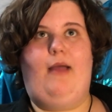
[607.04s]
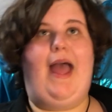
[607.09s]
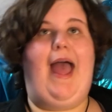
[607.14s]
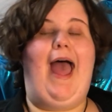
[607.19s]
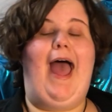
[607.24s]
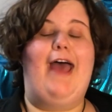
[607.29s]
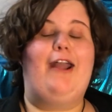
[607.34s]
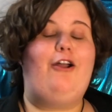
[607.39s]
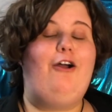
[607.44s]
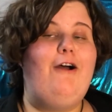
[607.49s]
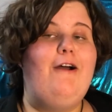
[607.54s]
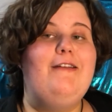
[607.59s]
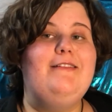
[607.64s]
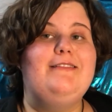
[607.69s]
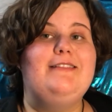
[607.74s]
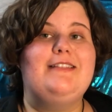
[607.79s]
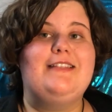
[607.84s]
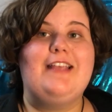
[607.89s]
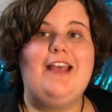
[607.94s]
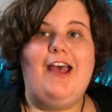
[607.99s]

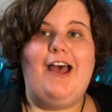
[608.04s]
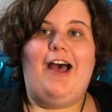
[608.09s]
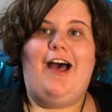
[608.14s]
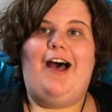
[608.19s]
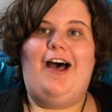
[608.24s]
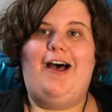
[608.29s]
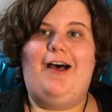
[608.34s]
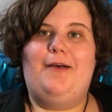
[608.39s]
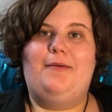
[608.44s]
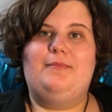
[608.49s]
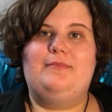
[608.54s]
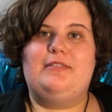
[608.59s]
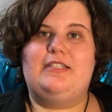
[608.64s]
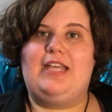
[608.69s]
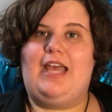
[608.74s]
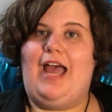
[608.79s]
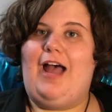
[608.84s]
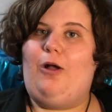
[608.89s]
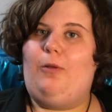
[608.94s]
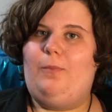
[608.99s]
add-ons
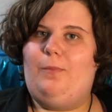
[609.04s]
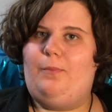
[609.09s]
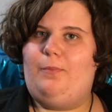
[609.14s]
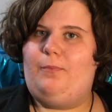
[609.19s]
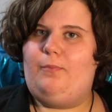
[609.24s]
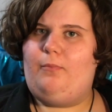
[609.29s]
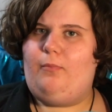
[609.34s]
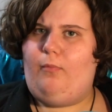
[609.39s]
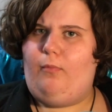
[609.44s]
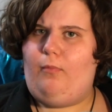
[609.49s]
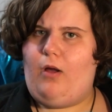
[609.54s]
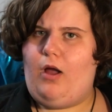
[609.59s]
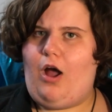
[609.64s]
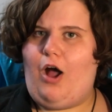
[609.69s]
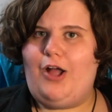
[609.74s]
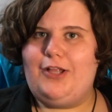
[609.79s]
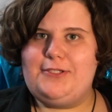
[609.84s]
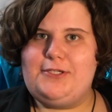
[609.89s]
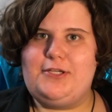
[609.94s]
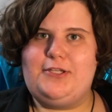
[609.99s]
to help
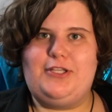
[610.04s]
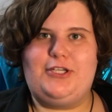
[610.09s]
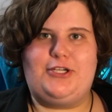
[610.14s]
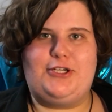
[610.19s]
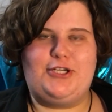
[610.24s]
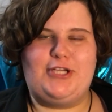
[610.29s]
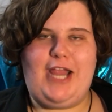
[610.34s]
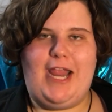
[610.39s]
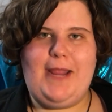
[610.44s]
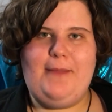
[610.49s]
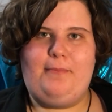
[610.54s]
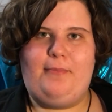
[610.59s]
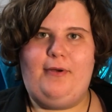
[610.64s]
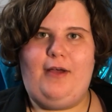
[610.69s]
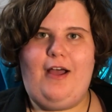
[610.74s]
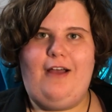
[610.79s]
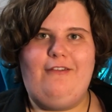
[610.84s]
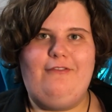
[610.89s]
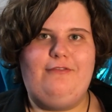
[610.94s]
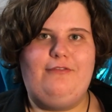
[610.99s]
alter the shape
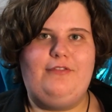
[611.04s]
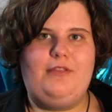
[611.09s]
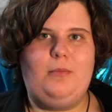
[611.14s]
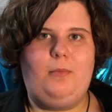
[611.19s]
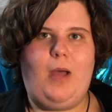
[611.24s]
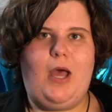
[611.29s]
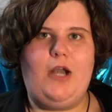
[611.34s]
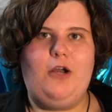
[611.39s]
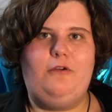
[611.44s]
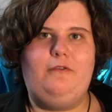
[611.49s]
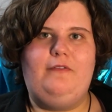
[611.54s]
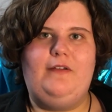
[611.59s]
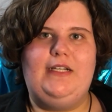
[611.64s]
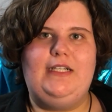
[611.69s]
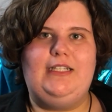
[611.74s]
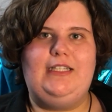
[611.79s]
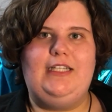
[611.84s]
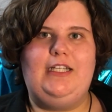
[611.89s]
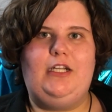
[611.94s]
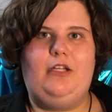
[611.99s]
of the monofin
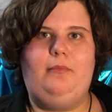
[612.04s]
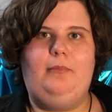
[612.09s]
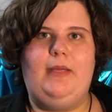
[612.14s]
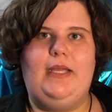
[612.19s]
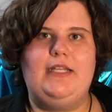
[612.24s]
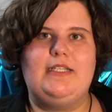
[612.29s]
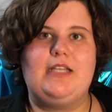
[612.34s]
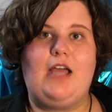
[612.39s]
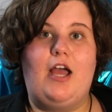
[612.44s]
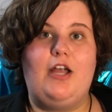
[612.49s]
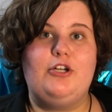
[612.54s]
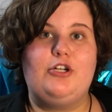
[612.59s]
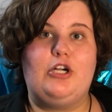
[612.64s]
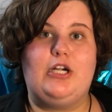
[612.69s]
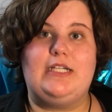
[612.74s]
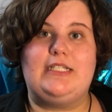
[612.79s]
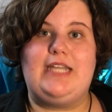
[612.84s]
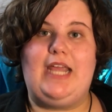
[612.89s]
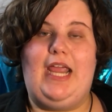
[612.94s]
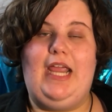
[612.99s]
a little bit under
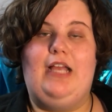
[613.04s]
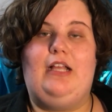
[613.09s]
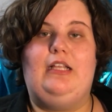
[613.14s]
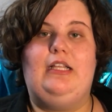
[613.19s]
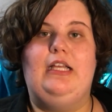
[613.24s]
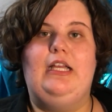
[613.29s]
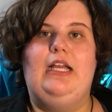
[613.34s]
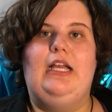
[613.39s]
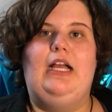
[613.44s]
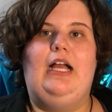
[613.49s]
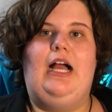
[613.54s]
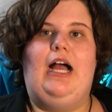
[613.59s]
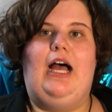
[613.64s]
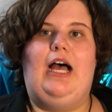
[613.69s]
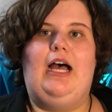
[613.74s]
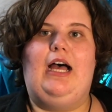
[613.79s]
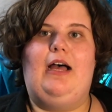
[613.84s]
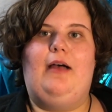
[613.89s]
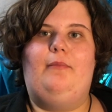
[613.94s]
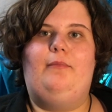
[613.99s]
a tail.
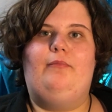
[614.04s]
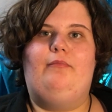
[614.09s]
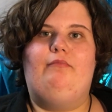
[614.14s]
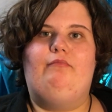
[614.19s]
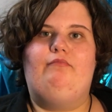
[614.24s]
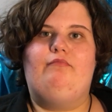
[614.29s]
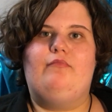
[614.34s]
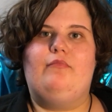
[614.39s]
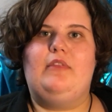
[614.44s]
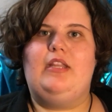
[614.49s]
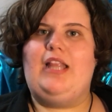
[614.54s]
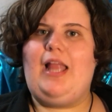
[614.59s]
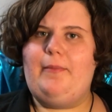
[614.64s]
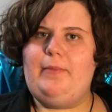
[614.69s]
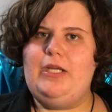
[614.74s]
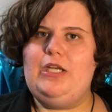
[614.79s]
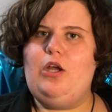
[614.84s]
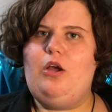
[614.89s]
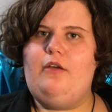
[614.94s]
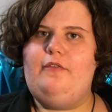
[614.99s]
Let
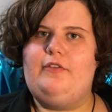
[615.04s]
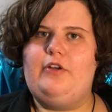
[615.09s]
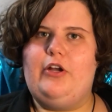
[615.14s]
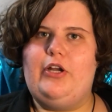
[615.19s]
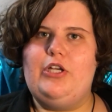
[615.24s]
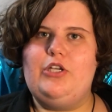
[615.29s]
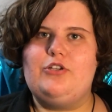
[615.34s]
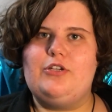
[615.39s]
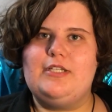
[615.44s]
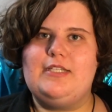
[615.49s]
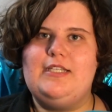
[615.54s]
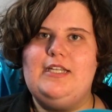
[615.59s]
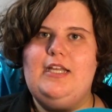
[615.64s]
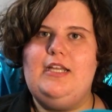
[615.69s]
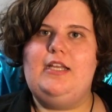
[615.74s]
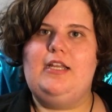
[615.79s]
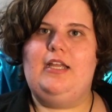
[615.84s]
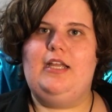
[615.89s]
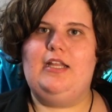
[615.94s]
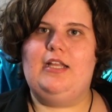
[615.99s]
me know if you're
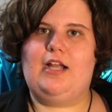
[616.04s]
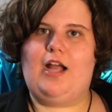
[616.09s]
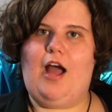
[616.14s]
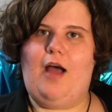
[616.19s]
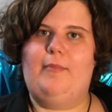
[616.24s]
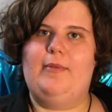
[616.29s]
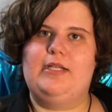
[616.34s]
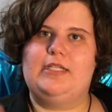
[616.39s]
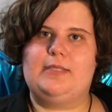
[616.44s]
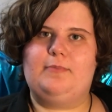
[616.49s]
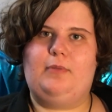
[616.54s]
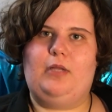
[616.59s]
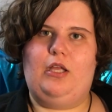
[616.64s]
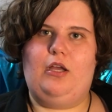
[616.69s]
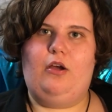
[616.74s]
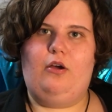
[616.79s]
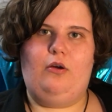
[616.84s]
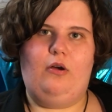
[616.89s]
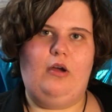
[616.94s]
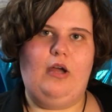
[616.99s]
interested in the comments
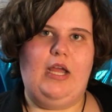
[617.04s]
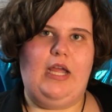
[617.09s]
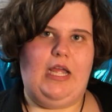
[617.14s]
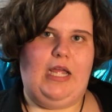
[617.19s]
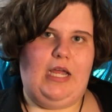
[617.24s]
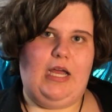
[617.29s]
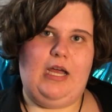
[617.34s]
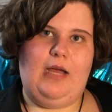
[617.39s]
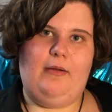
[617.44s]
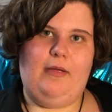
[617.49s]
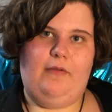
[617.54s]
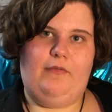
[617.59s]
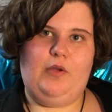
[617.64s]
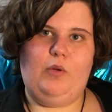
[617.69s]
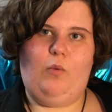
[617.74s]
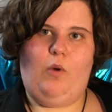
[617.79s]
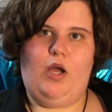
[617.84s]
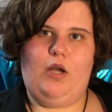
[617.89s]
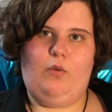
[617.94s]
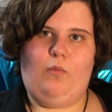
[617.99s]
below if
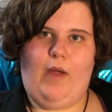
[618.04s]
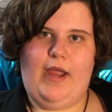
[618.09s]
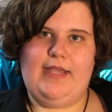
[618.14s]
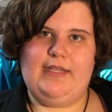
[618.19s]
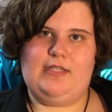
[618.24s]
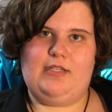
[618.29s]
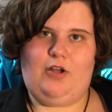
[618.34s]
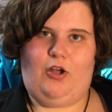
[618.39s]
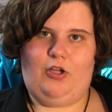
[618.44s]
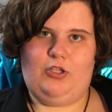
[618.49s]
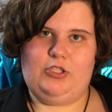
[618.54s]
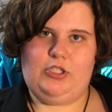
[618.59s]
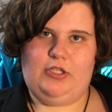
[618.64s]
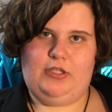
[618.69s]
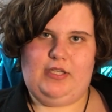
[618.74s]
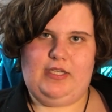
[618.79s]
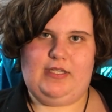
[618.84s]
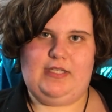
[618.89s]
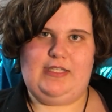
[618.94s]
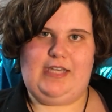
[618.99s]
you want ways to alter
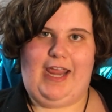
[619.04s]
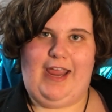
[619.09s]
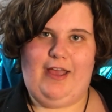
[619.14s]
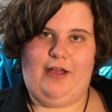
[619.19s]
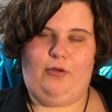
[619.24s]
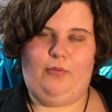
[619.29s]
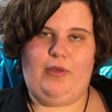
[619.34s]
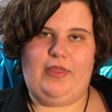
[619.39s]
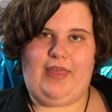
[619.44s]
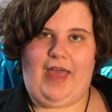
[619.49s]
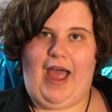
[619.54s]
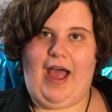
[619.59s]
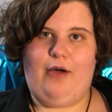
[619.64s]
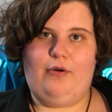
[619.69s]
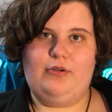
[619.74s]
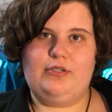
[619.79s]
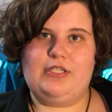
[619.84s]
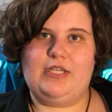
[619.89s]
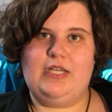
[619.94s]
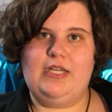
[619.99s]
this tail
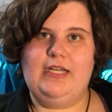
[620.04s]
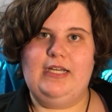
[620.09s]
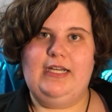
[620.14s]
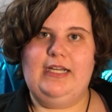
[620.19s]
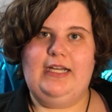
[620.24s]
without